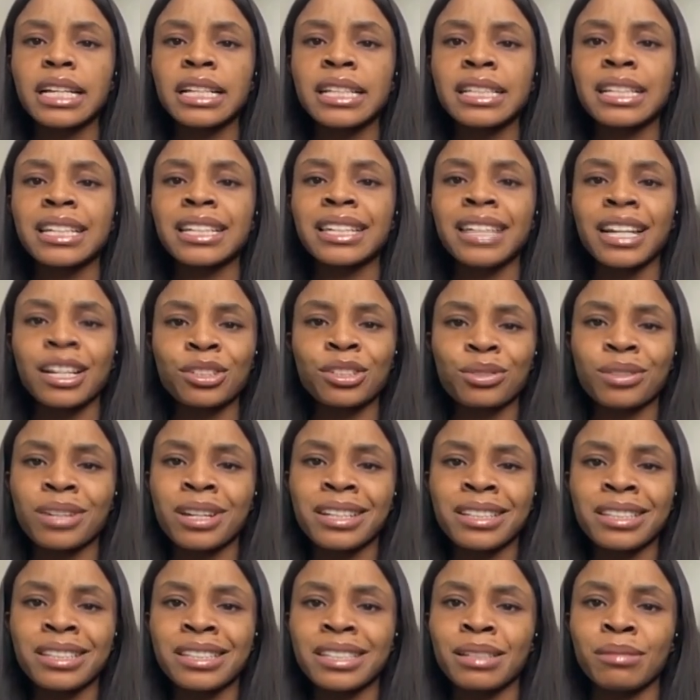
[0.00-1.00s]
is a
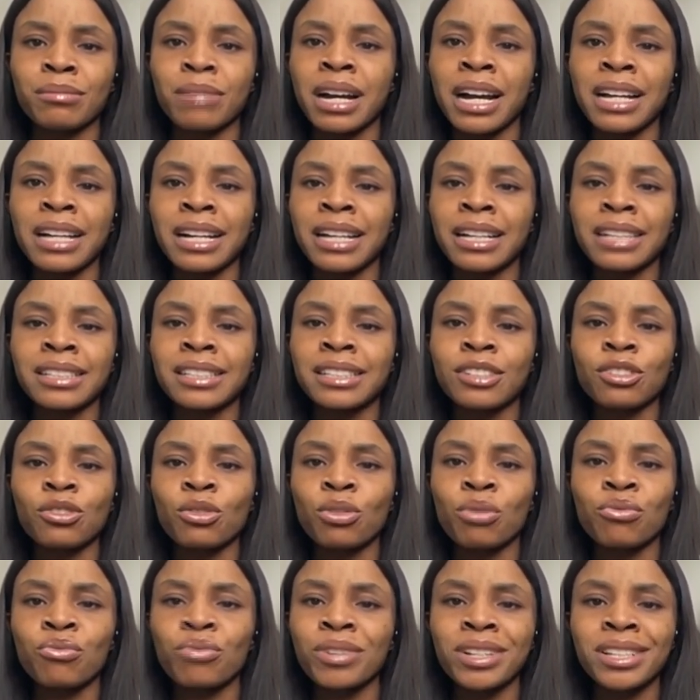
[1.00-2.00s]
national team, I, I
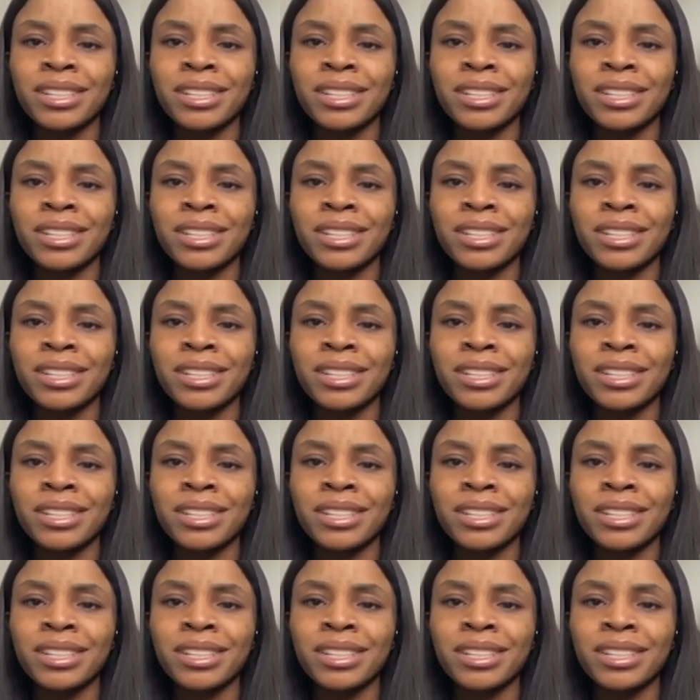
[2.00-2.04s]
see no